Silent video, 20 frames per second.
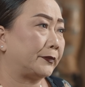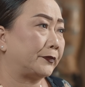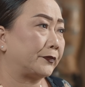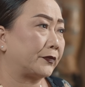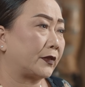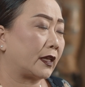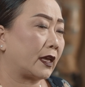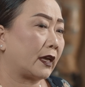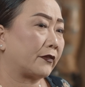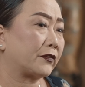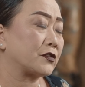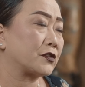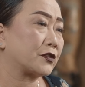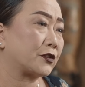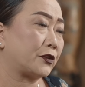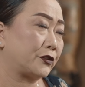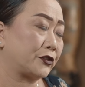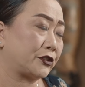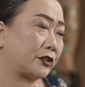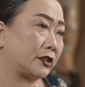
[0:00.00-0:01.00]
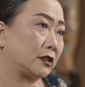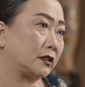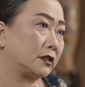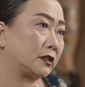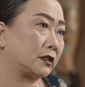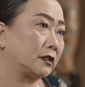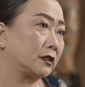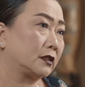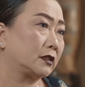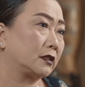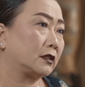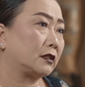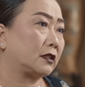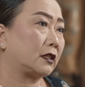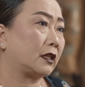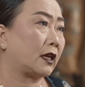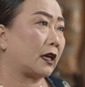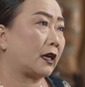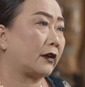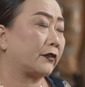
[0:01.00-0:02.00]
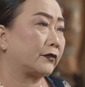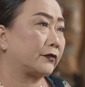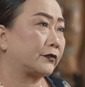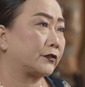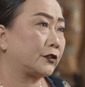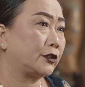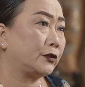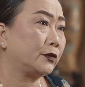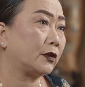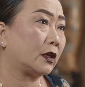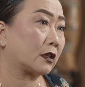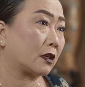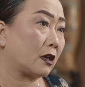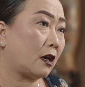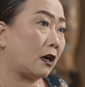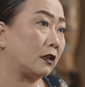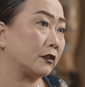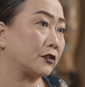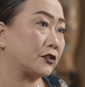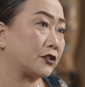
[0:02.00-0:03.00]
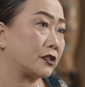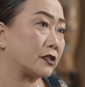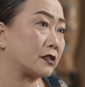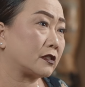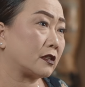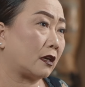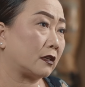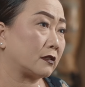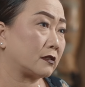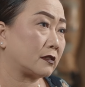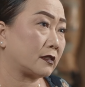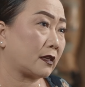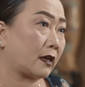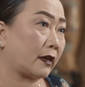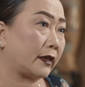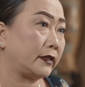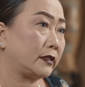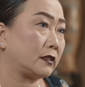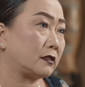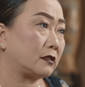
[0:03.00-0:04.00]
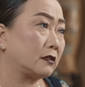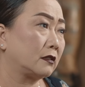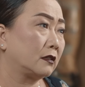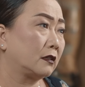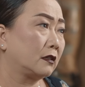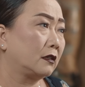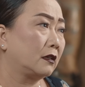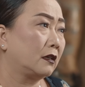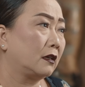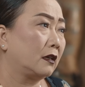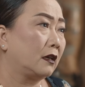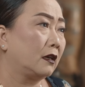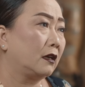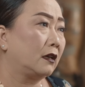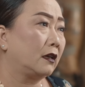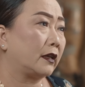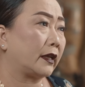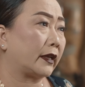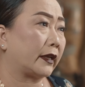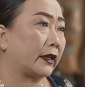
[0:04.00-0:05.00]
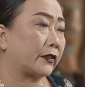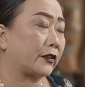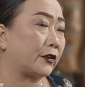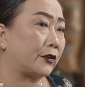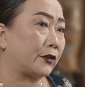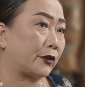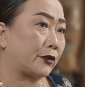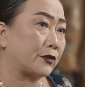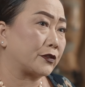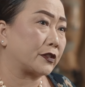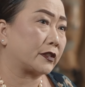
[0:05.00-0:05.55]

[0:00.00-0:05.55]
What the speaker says: they have the surgeon, they have two oncologists on site, and the nurse